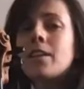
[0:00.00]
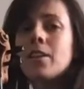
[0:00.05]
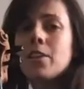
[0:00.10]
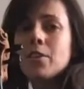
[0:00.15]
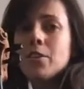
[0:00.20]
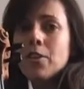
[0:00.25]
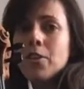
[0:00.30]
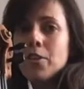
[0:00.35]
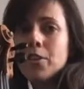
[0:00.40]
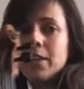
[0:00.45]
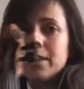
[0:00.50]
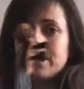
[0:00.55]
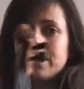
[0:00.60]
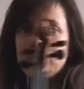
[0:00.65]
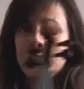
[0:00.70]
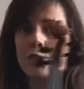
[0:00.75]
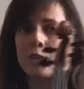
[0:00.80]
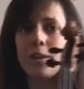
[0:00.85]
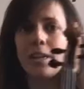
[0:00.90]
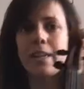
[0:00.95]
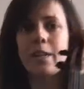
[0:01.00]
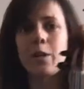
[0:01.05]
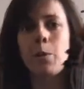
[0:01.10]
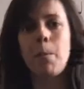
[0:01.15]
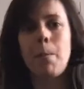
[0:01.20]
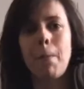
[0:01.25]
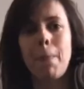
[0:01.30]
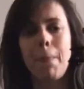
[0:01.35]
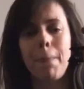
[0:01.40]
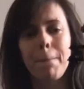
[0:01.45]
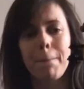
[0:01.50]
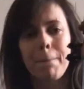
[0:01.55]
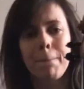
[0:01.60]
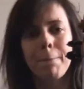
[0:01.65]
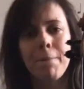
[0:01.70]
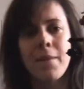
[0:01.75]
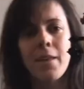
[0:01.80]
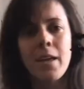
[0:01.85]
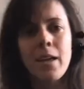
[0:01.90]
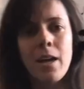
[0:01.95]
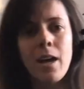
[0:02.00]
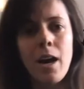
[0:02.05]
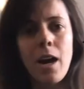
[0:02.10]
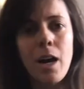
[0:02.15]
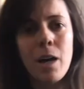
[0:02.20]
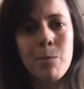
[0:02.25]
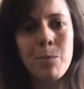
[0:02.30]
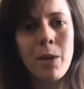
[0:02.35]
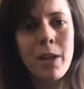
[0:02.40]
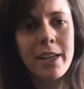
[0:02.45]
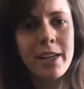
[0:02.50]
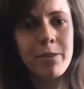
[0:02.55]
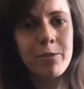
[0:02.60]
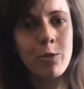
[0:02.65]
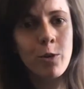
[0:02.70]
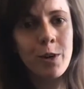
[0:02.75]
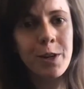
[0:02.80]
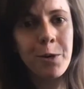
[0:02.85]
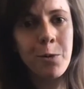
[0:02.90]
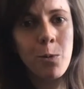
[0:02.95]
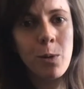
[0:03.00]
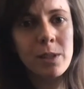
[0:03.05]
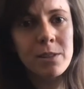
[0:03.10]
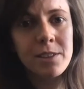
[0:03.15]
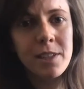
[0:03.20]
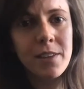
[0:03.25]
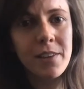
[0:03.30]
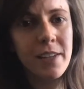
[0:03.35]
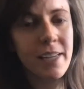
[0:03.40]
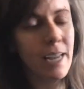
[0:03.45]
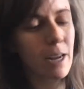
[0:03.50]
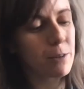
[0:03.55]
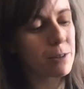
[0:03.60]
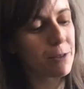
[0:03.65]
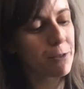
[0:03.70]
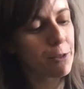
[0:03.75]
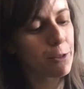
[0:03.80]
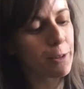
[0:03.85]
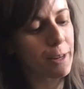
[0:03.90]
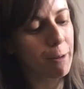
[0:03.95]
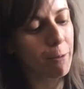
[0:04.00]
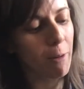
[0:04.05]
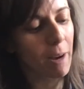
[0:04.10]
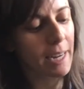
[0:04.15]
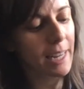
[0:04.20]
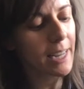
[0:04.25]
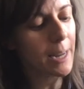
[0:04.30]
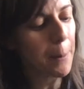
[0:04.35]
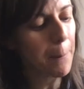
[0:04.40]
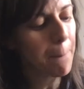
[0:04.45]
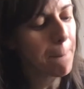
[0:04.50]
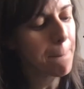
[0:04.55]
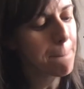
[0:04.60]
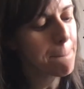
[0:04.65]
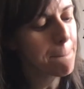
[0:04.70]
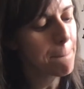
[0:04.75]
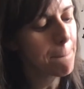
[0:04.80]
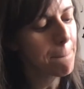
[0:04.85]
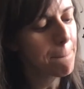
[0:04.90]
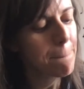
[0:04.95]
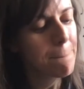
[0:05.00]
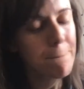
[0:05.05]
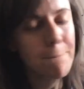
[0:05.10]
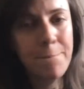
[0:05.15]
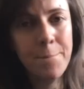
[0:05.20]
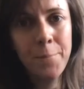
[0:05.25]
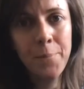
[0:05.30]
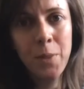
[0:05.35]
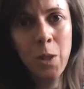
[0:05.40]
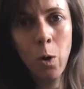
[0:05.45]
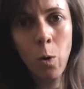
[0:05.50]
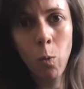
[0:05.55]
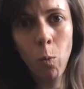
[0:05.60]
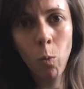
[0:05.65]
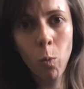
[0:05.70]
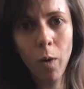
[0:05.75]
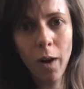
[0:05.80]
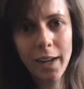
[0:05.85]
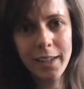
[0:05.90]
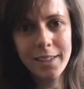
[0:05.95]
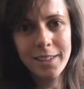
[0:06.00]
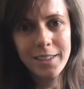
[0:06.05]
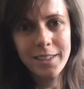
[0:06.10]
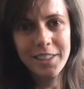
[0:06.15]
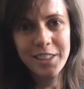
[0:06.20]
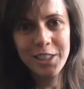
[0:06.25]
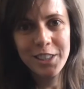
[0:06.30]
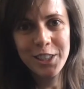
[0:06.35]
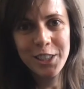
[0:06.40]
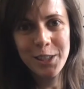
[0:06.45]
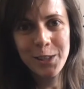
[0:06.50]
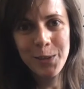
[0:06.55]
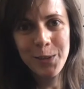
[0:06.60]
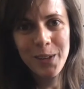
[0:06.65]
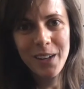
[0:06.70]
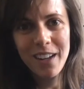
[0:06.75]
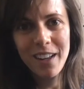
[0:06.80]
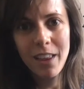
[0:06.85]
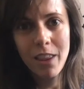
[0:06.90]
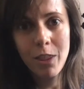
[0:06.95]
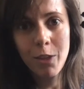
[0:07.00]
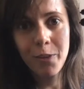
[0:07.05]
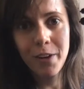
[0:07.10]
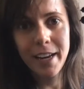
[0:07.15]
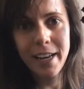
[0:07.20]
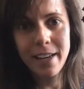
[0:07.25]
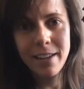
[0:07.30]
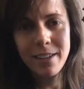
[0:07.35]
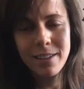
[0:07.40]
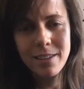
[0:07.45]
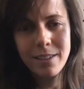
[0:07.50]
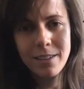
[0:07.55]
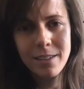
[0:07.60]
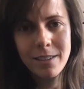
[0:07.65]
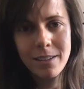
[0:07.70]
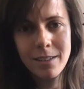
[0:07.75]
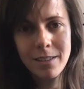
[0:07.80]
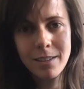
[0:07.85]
the thin string. I'll pluck it for you once on the count of 3. Ready? 1, 2, 3. A